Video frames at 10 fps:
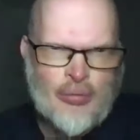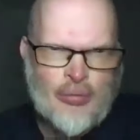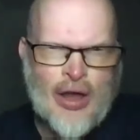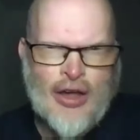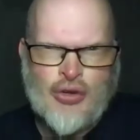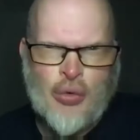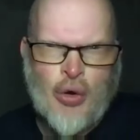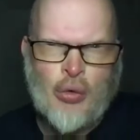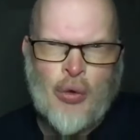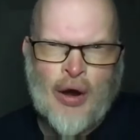plays a
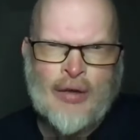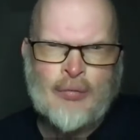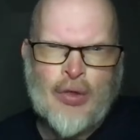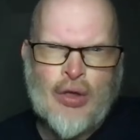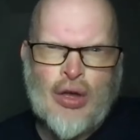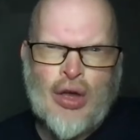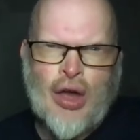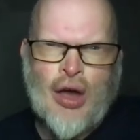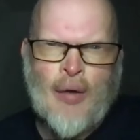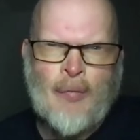role, right?
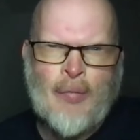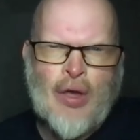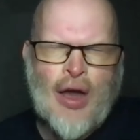Um,